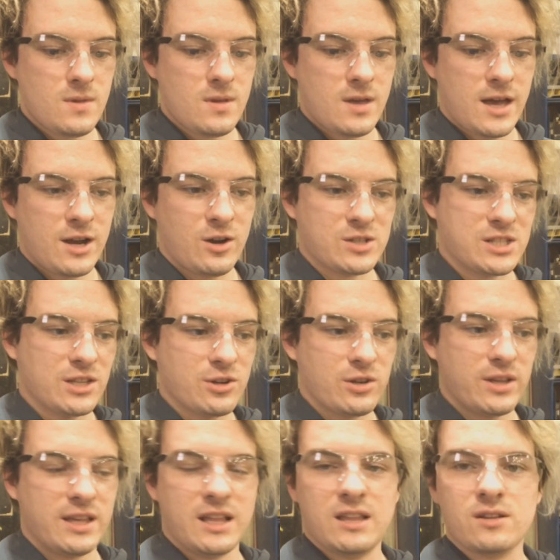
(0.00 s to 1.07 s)
I know it's
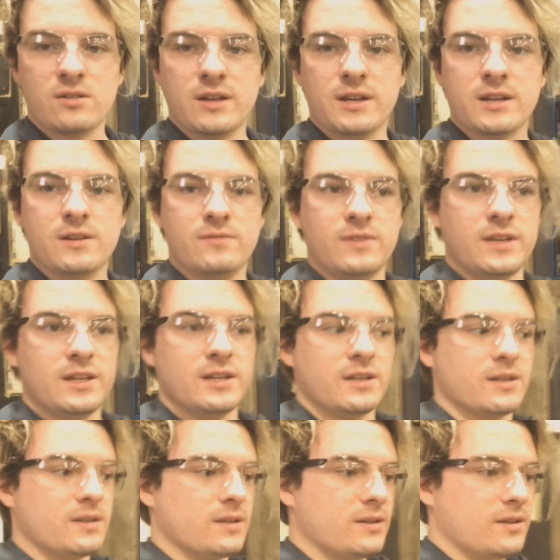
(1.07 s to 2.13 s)
a little
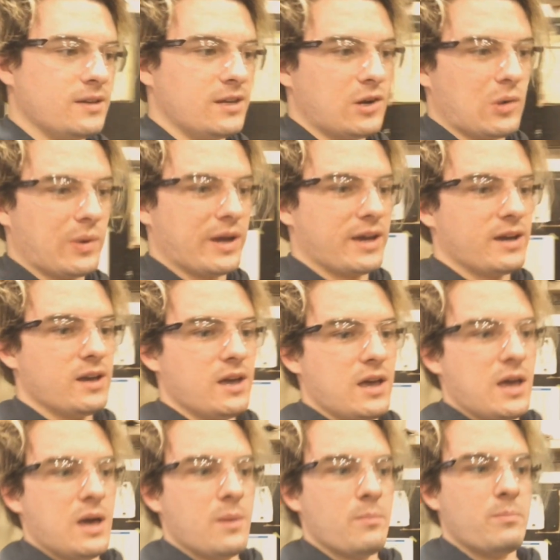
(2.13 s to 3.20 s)
inconvenient in a way,
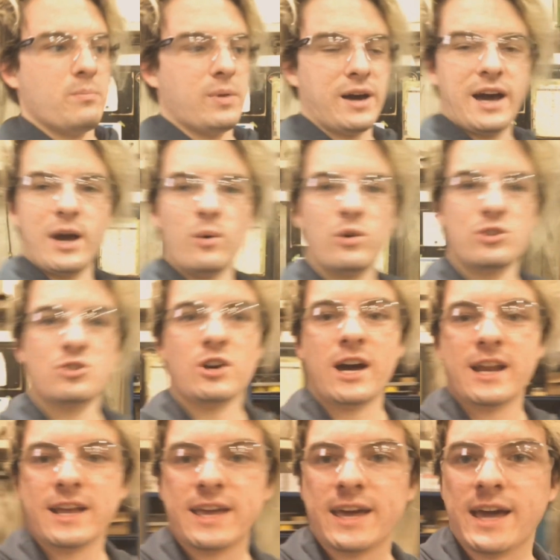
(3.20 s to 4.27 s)
but I will try
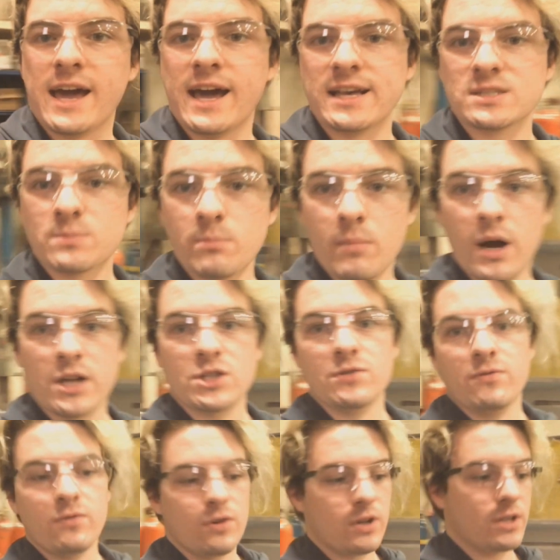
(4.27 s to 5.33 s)
to get as much
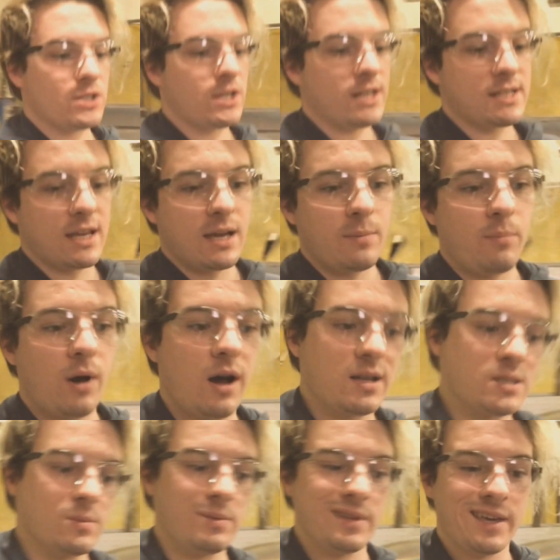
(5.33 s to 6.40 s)
footage as I can
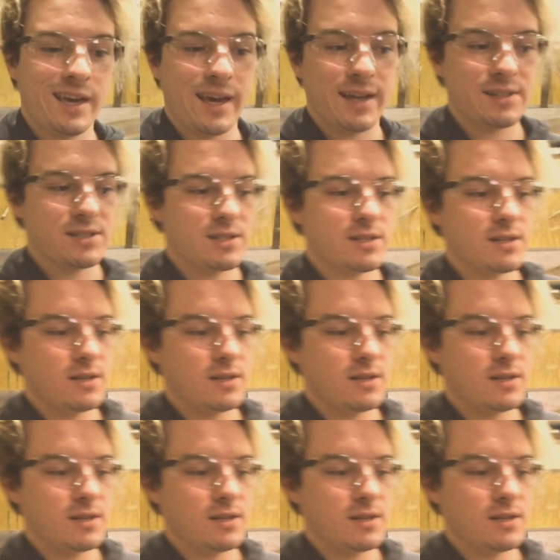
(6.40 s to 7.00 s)
possibly get